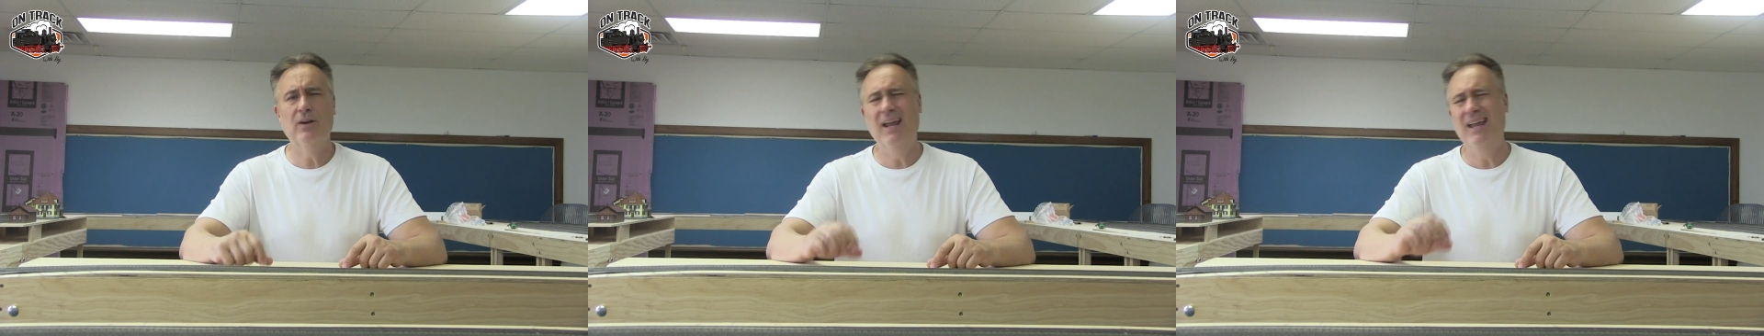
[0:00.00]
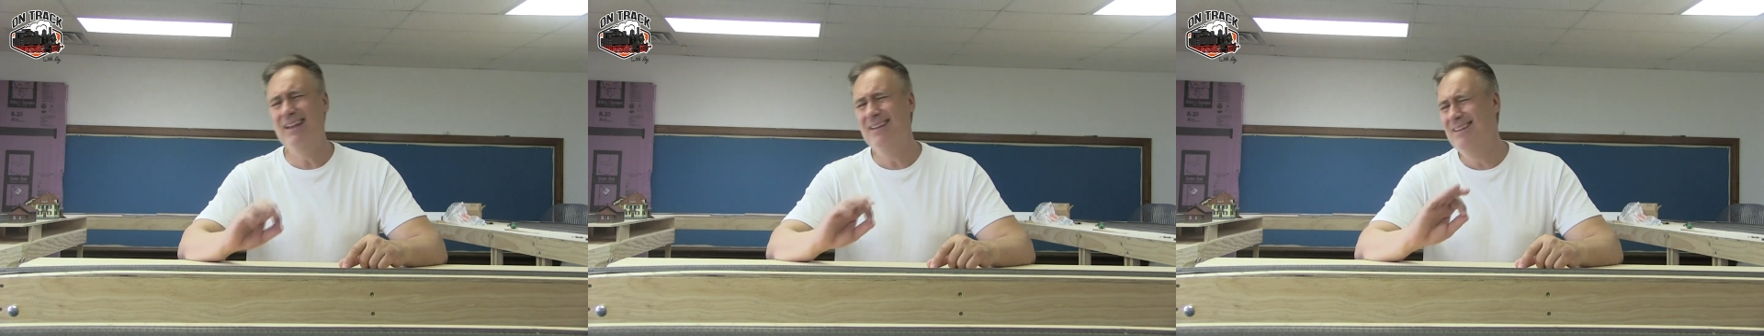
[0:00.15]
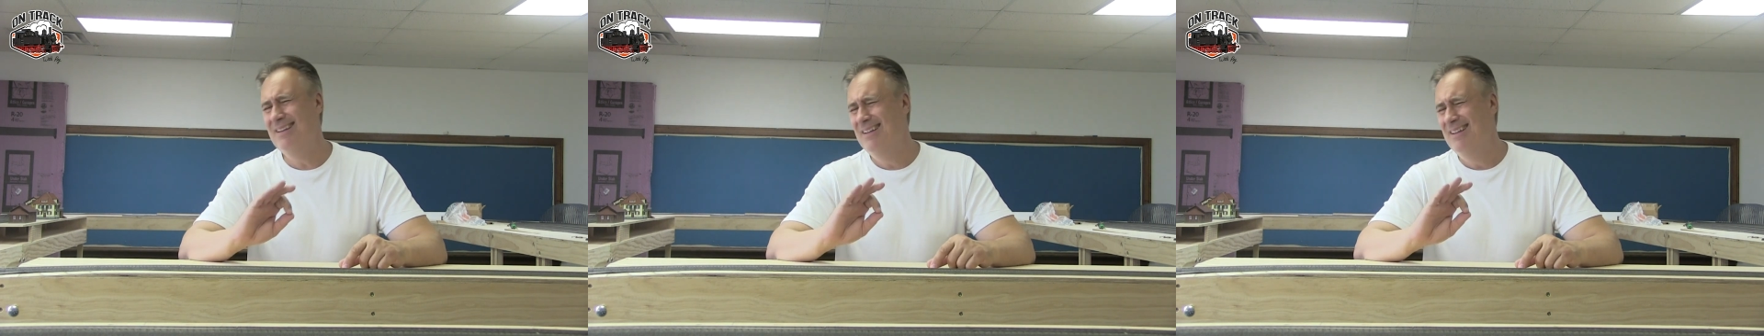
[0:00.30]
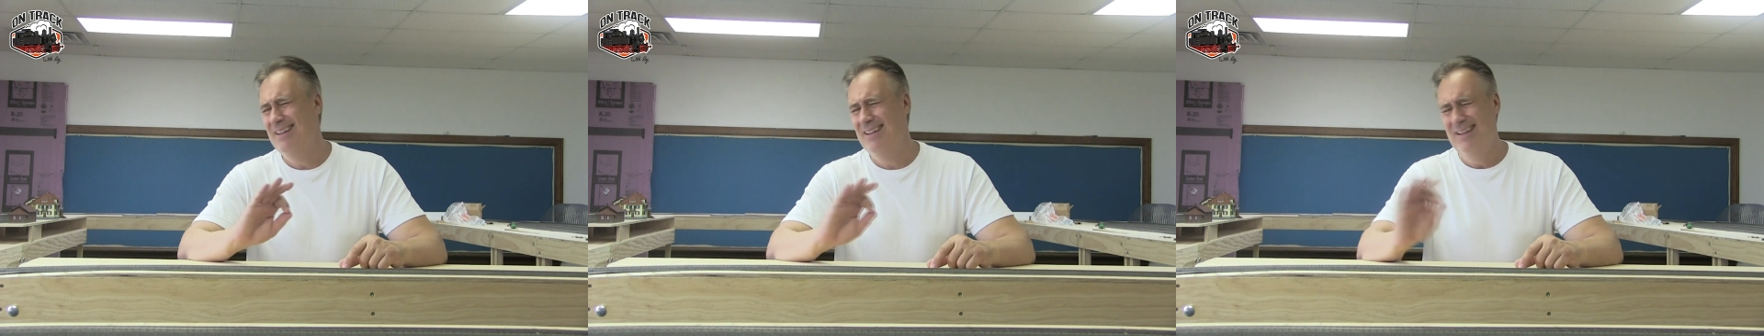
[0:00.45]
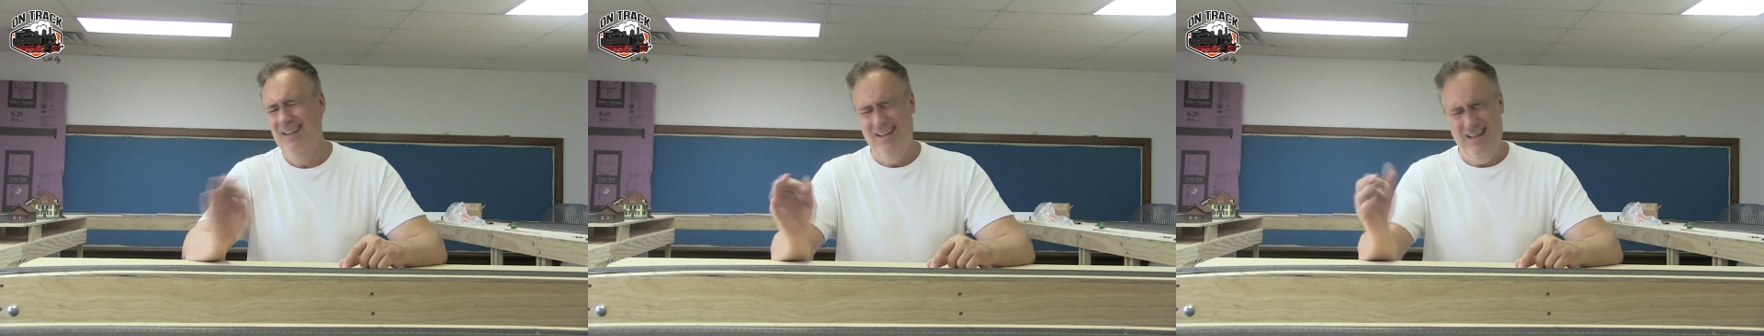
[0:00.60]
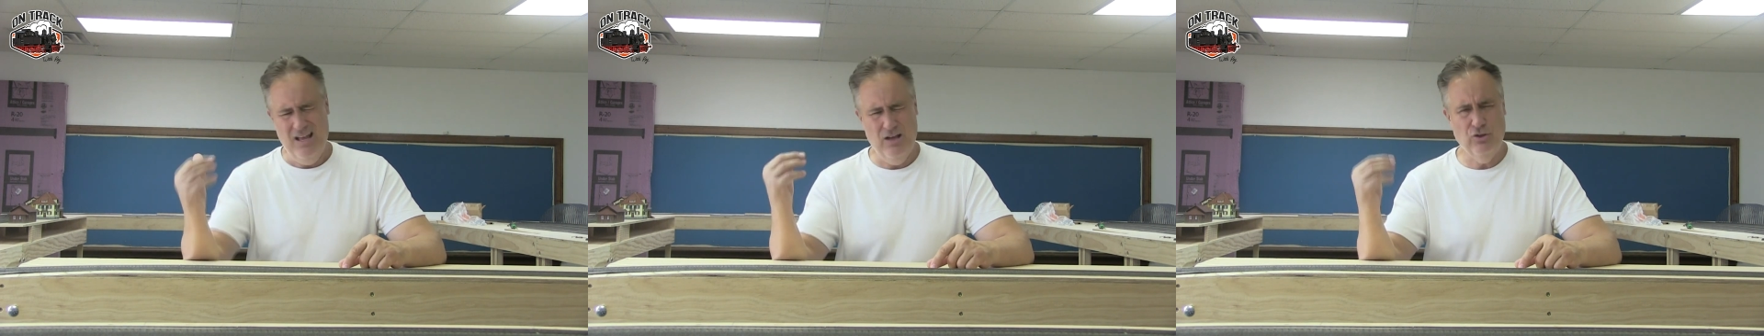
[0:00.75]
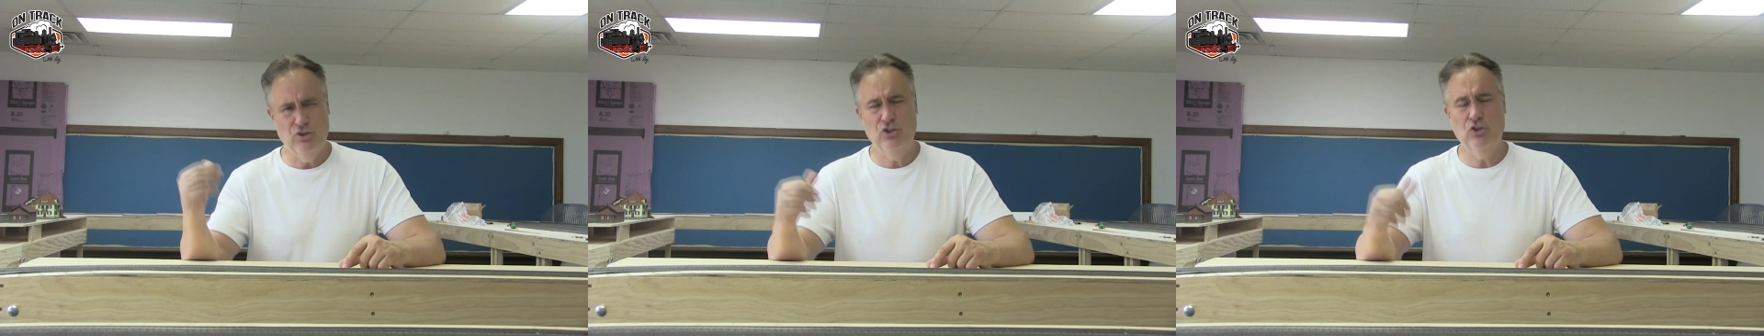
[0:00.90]
And
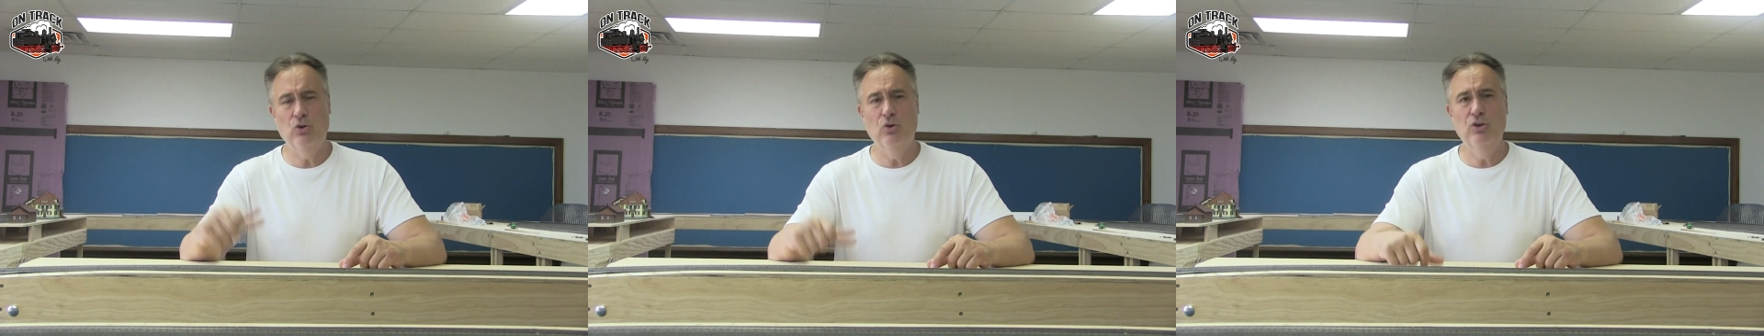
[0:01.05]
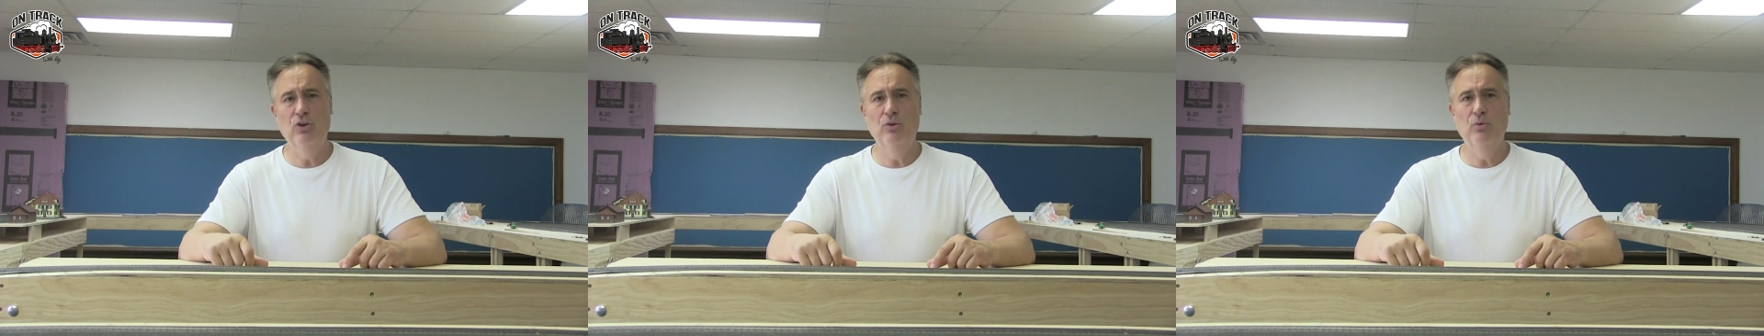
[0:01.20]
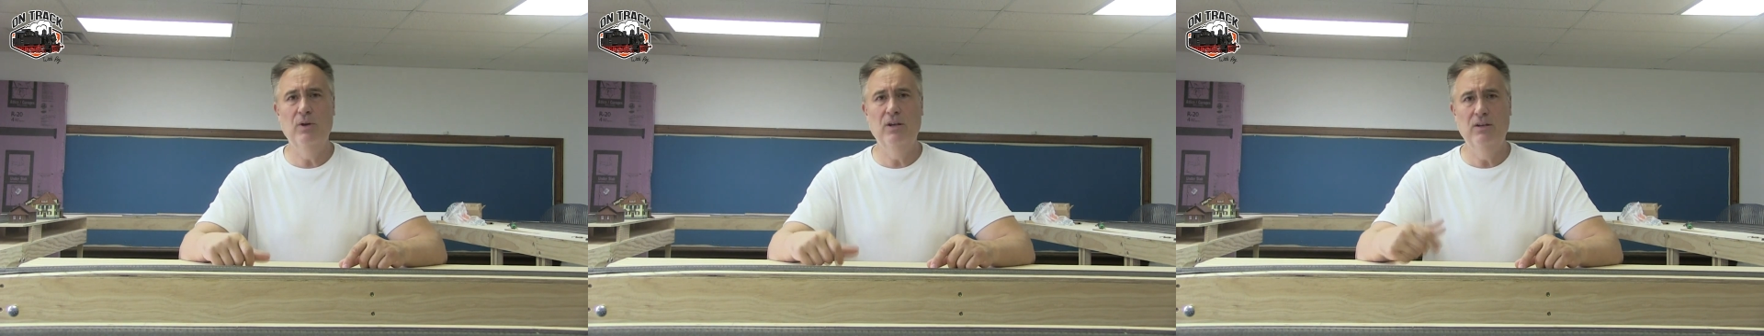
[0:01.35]
I'll show you,